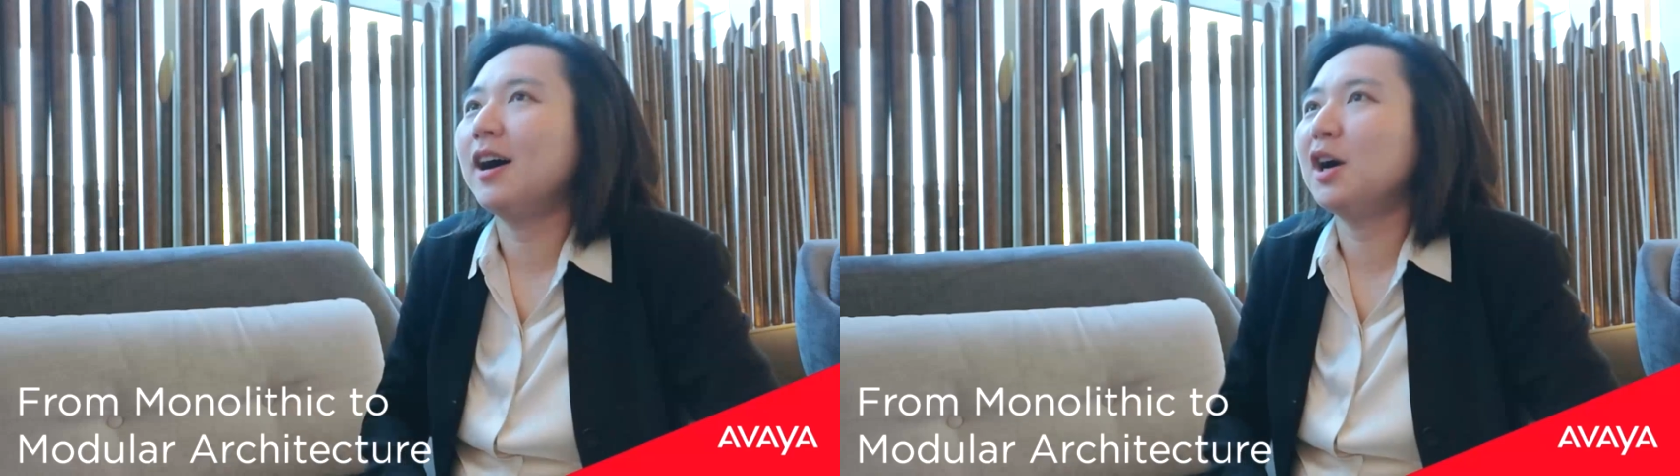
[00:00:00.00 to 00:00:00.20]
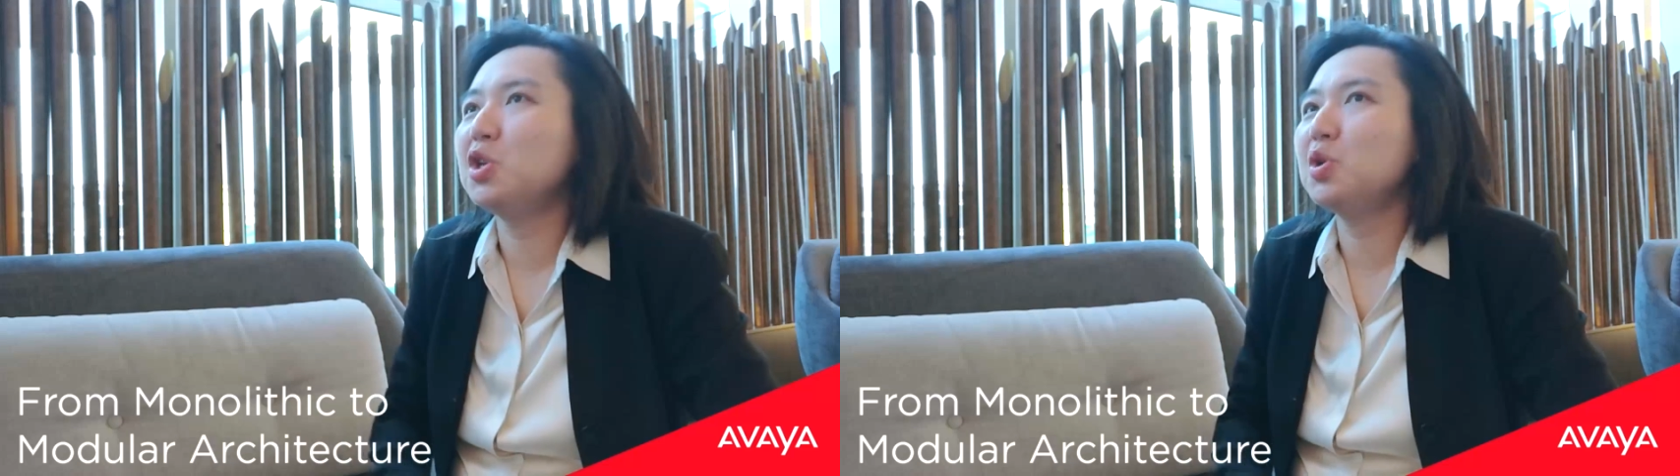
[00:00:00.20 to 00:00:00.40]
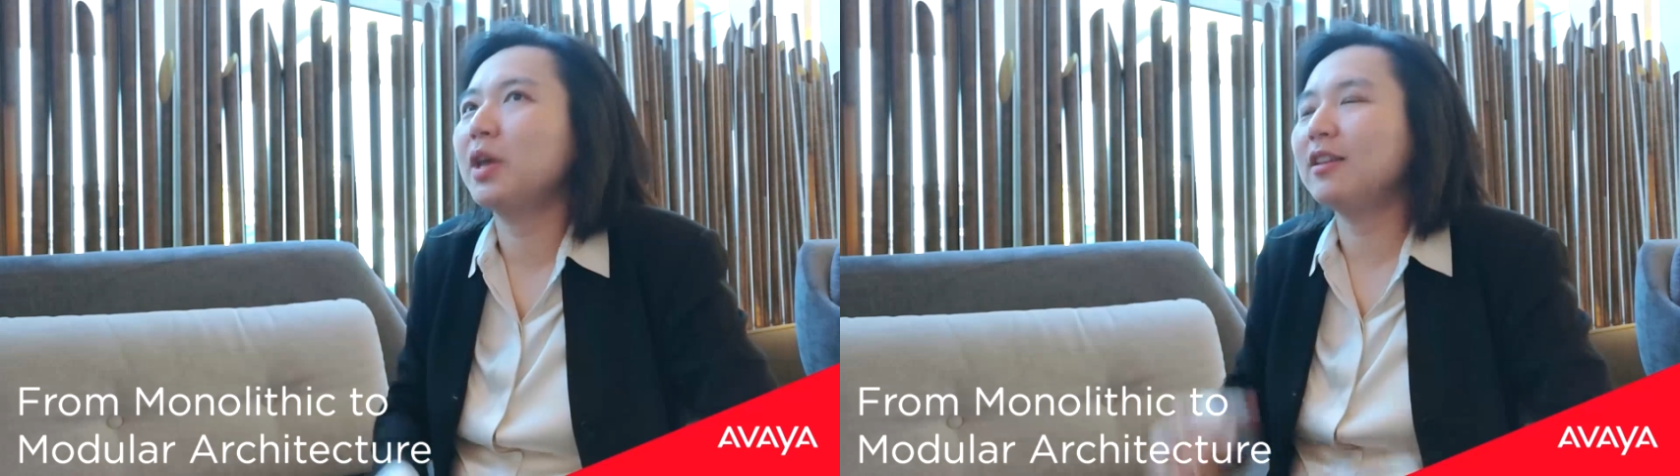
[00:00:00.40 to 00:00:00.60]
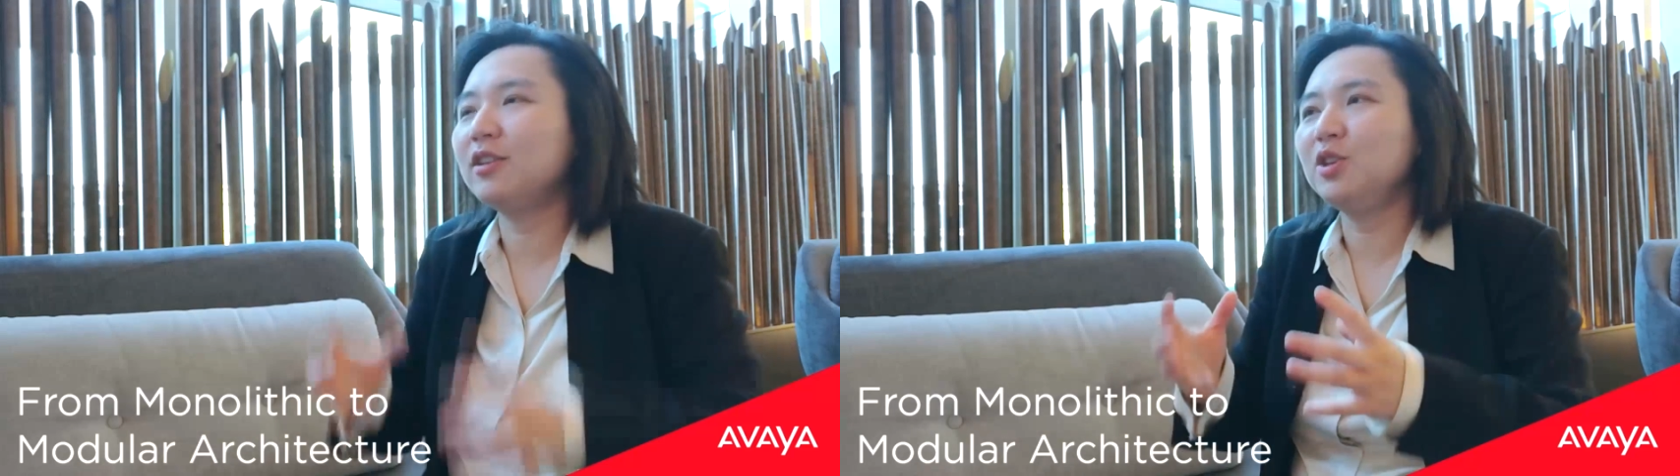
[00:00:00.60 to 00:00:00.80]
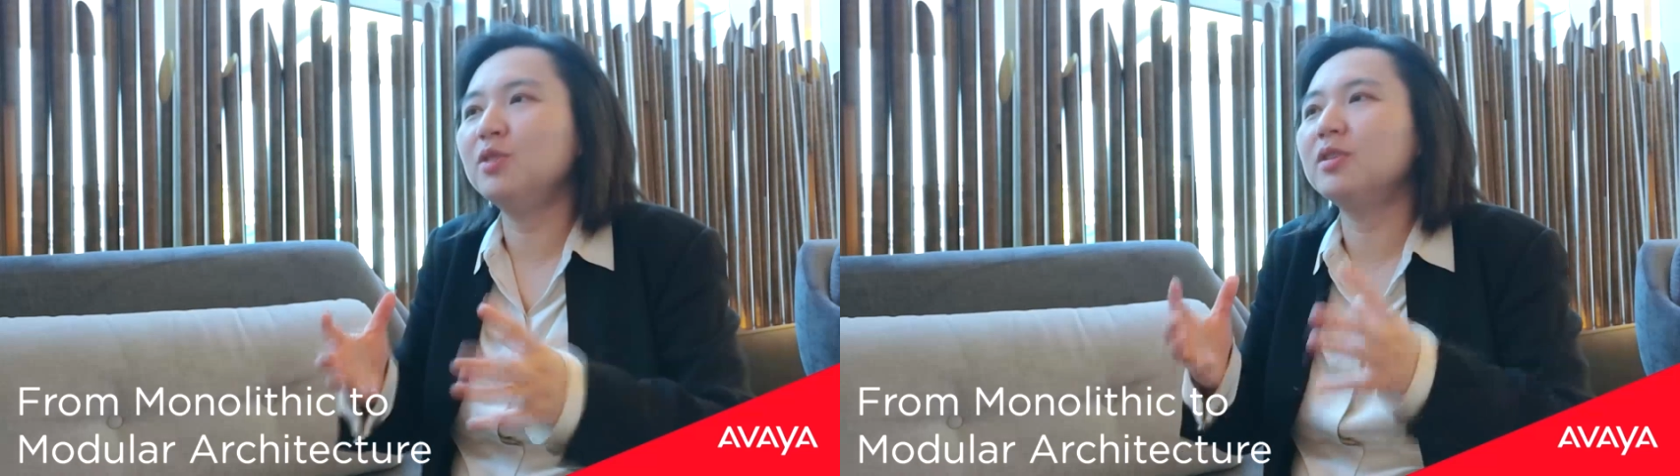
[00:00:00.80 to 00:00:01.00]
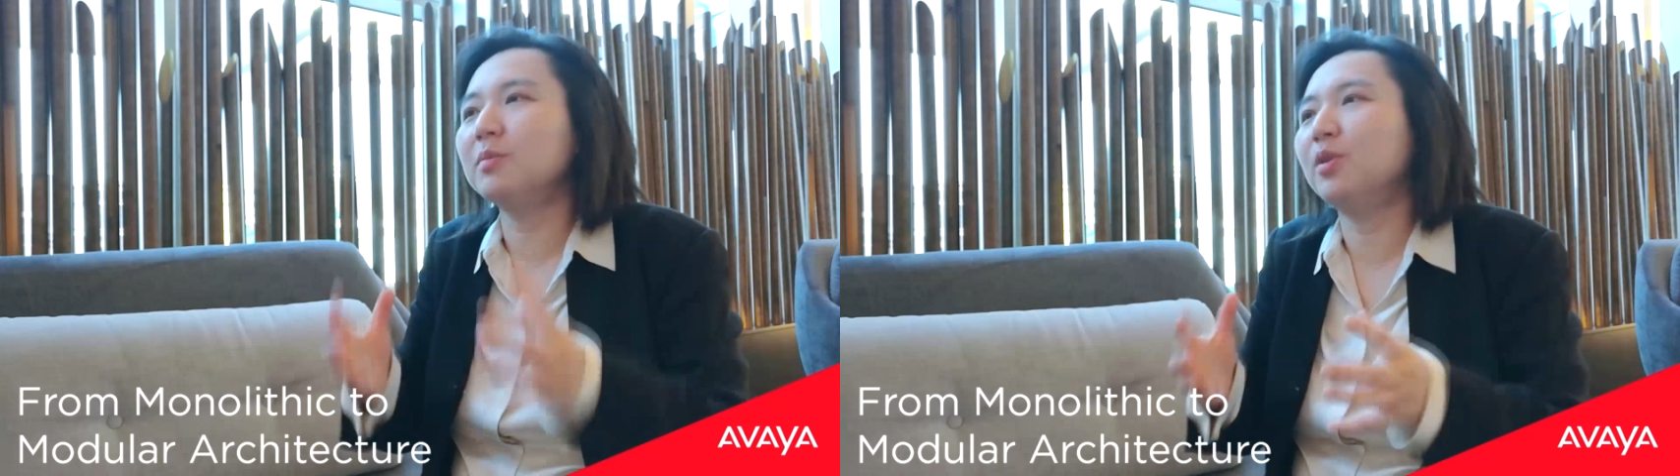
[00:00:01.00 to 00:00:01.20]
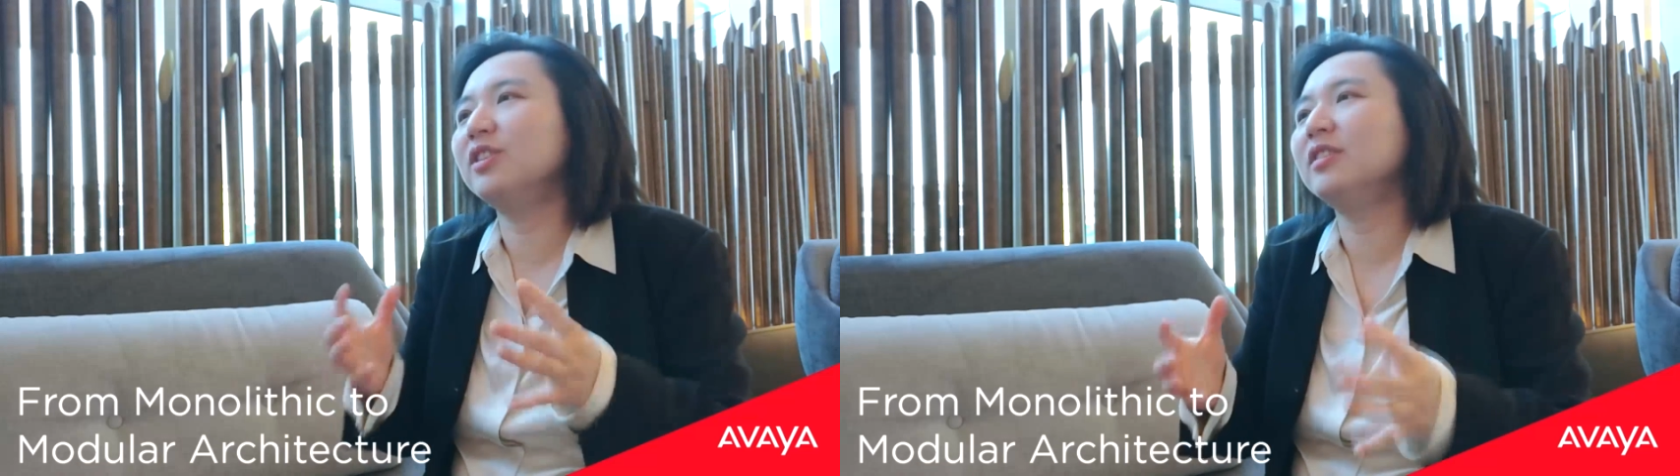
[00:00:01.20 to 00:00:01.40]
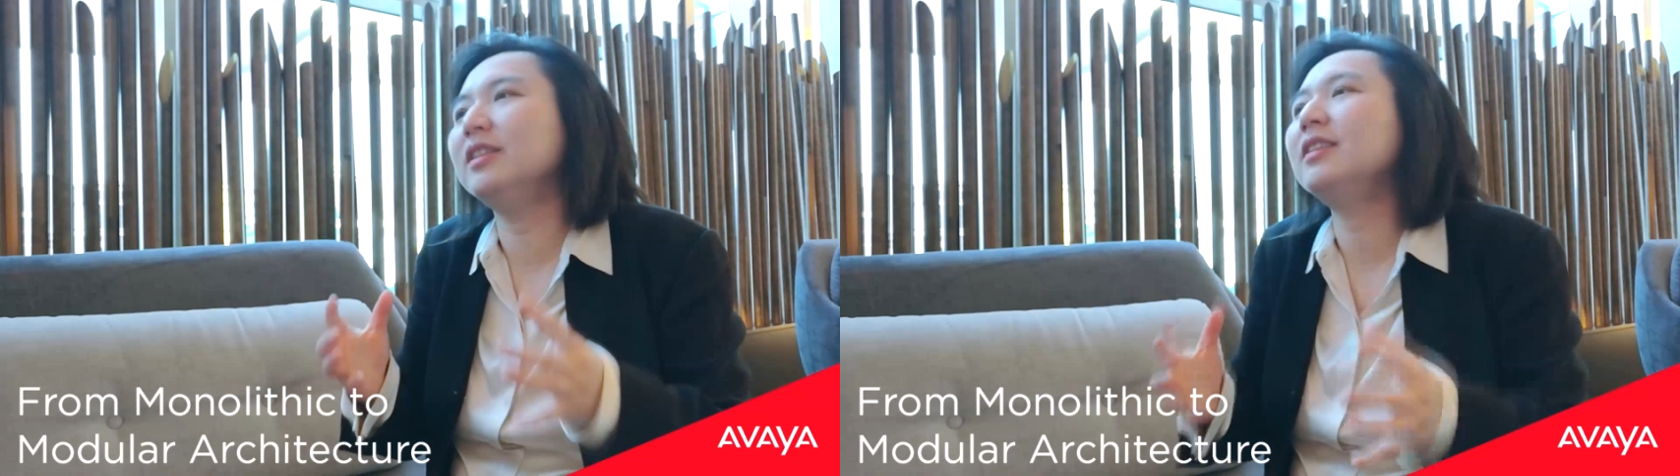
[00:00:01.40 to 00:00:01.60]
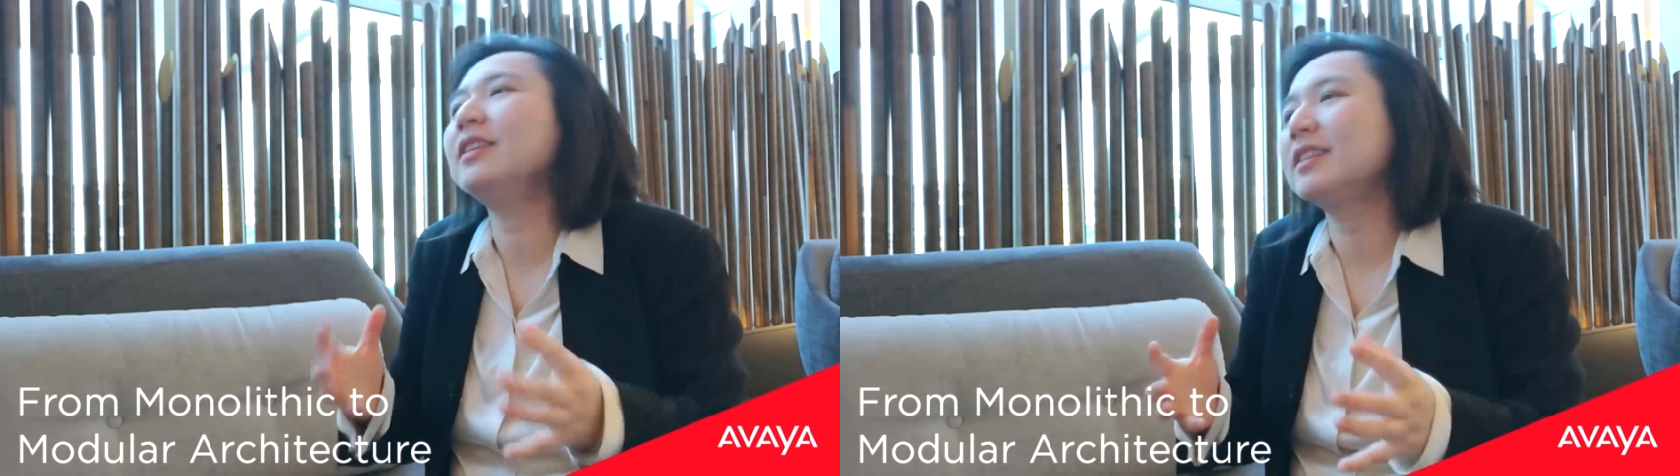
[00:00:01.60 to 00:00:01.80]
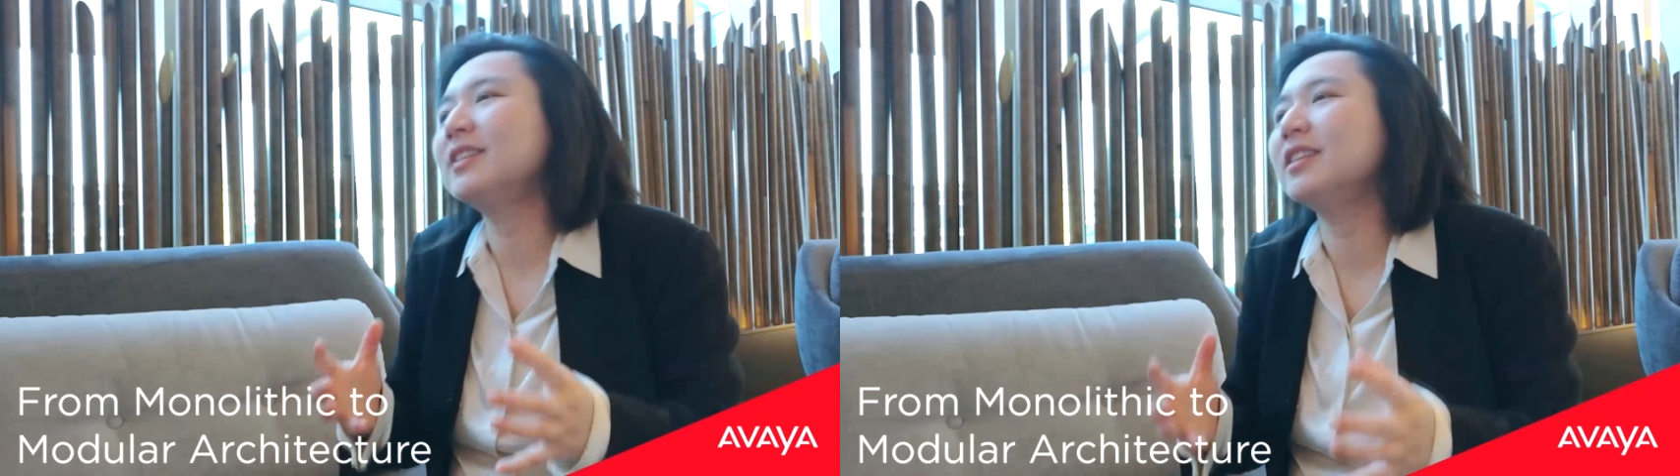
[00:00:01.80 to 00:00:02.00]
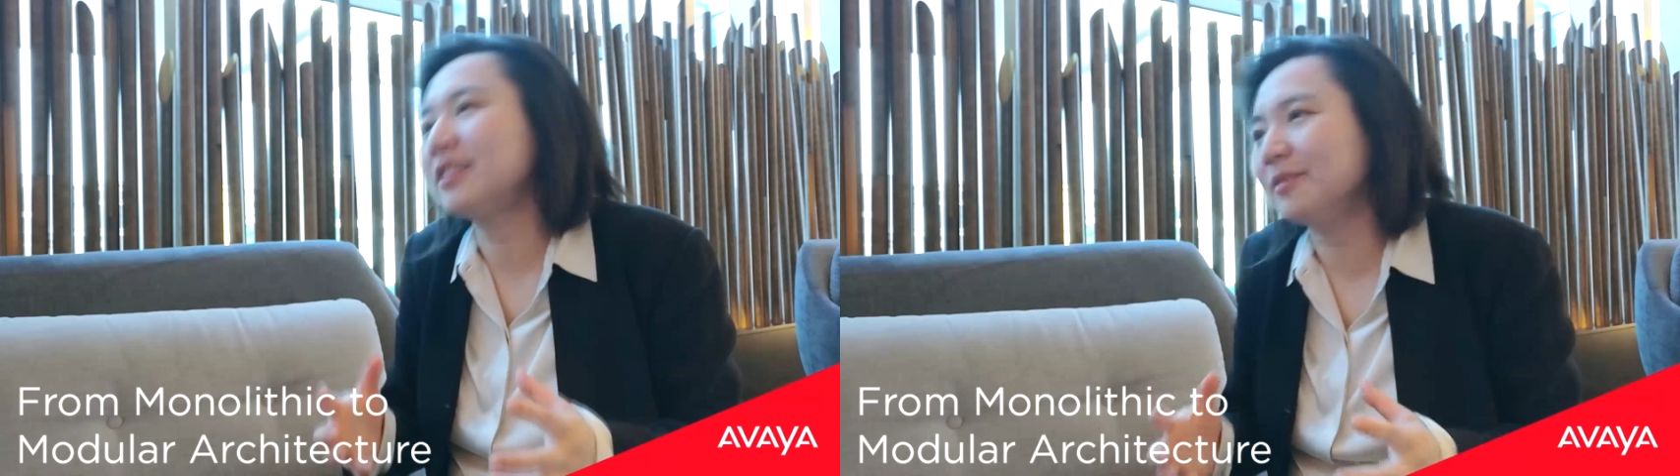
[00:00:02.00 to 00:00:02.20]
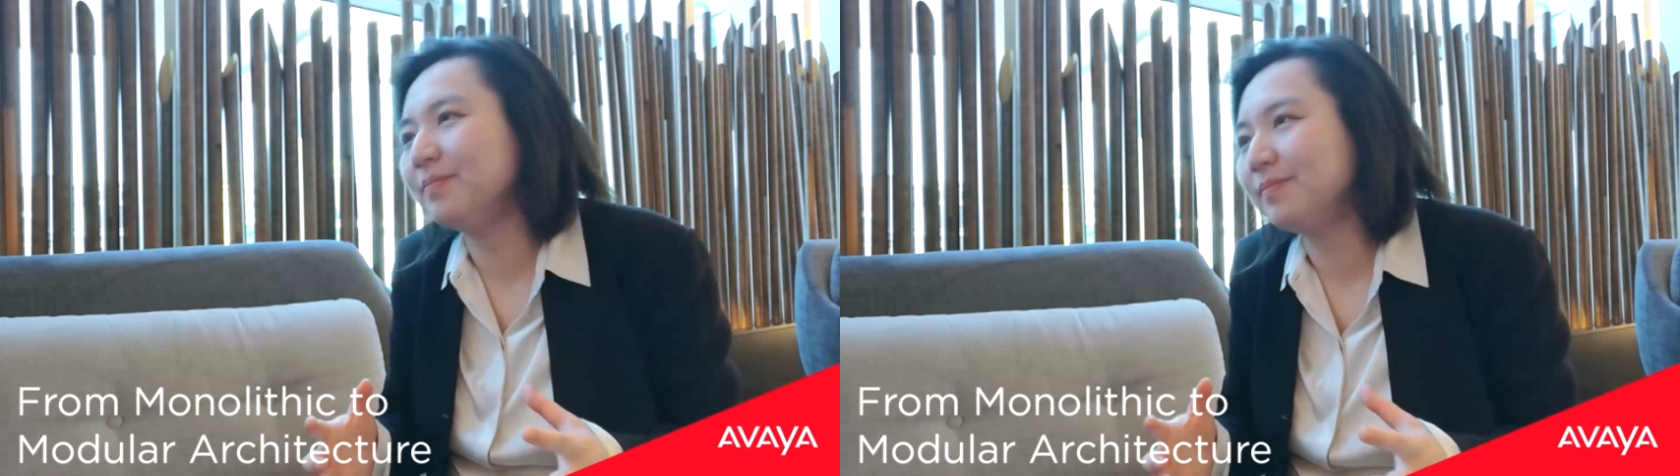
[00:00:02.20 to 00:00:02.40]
you cannot use a monolithic system.